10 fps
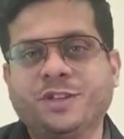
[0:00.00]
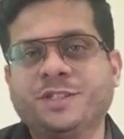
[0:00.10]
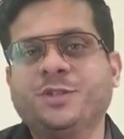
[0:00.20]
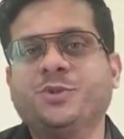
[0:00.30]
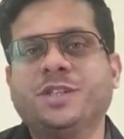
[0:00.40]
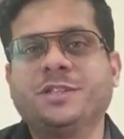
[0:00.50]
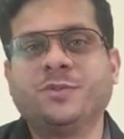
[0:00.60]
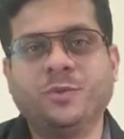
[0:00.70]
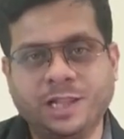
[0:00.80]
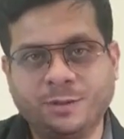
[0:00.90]
is used as a
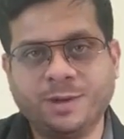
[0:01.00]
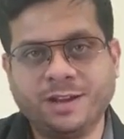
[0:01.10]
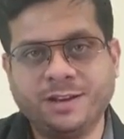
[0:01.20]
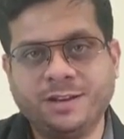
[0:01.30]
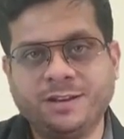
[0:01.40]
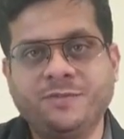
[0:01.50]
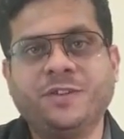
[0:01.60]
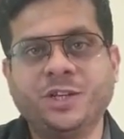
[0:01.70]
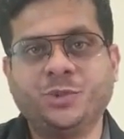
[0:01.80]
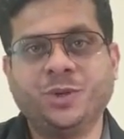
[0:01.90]
wealth magnet in
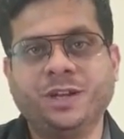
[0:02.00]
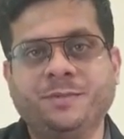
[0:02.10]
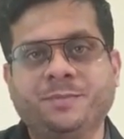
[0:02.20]
Feng Shui?